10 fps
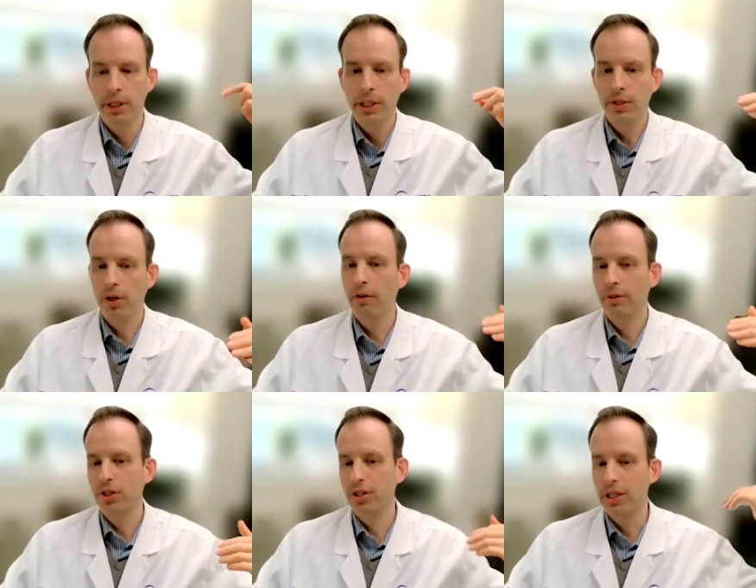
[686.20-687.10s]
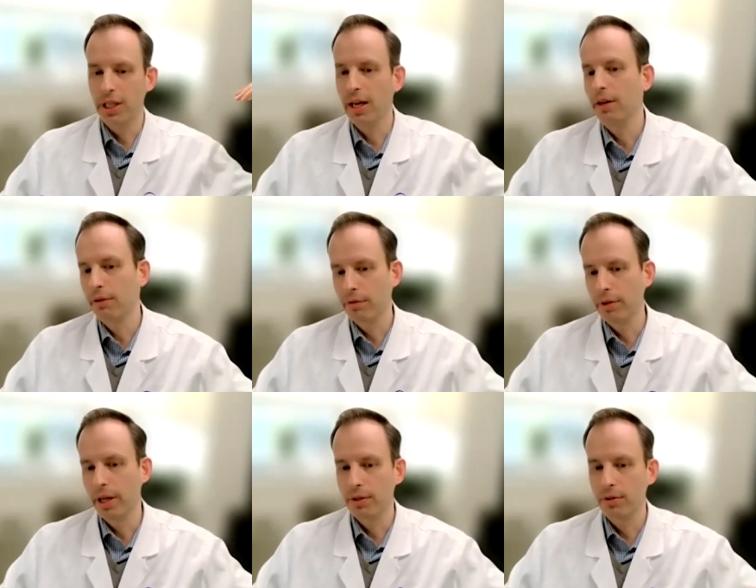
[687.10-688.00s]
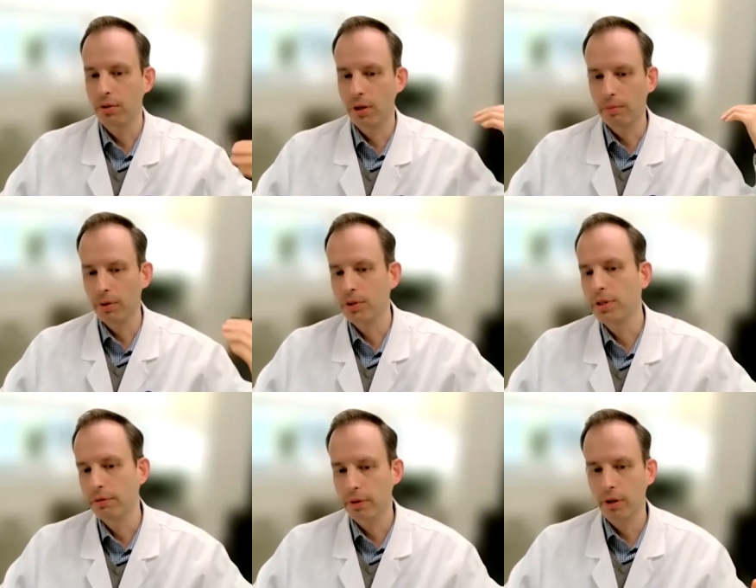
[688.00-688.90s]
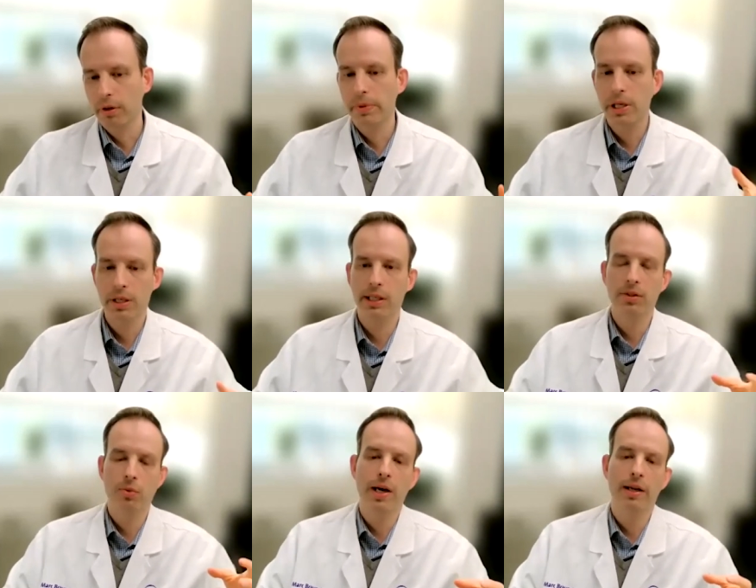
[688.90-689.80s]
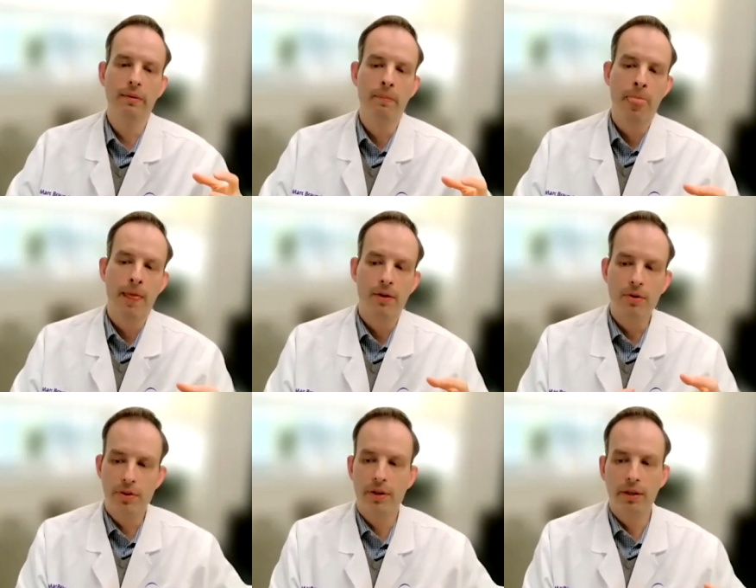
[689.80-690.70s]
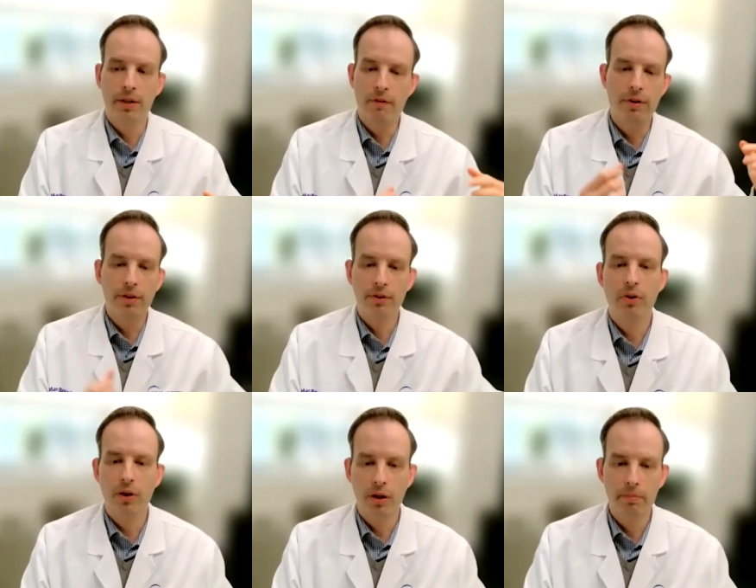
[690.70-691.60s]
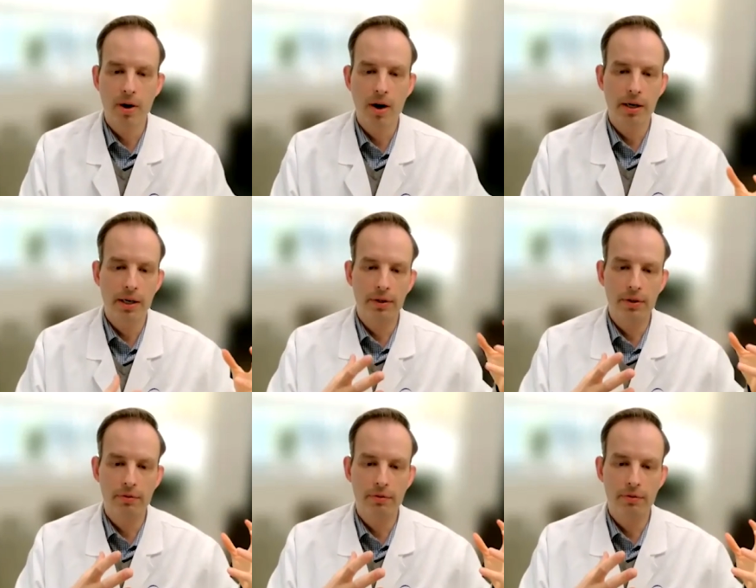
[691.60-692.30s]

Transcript: is often just getting through that storm, those difficult periods when you think everything's falling apart and